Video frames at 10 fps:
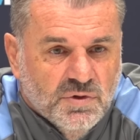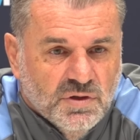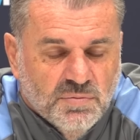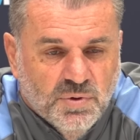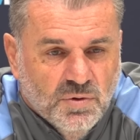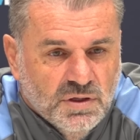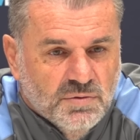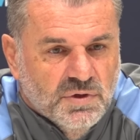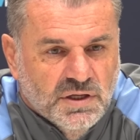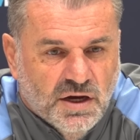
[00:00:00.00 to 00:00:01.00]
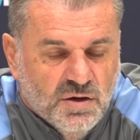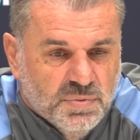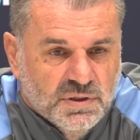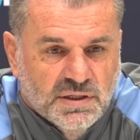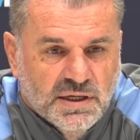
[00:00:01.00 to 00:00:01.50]
really poorly, really
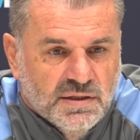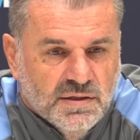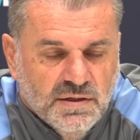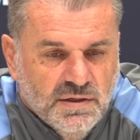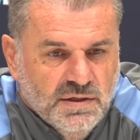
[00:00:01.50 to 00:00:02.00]
open, and then